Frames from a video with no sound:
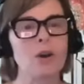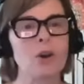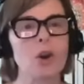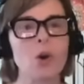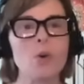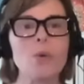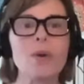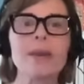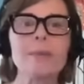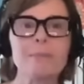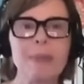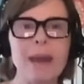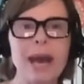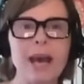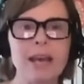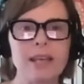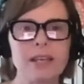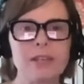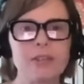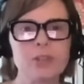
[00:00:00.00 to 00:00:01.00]
Going
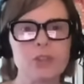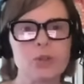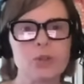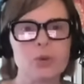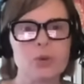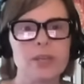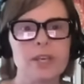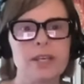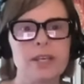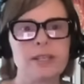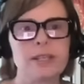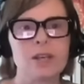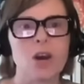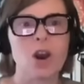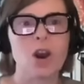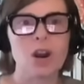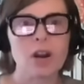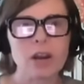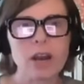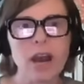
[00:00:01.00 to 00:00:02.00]
back into these
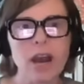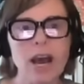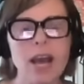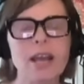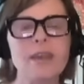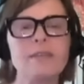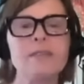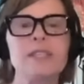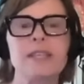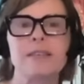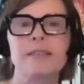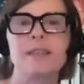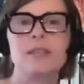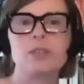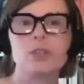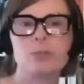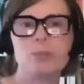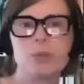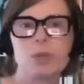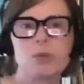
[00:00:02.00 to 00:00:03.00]
archives and
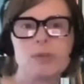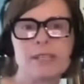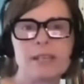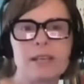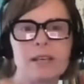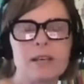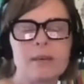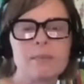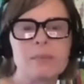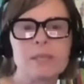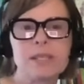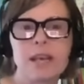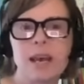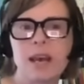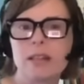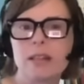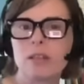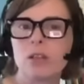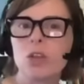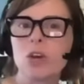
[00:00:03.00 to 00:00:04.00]
these museums
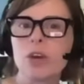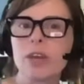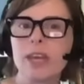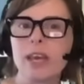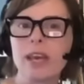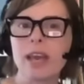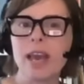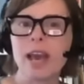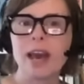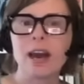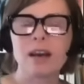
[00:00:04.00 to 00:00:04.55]
and looking at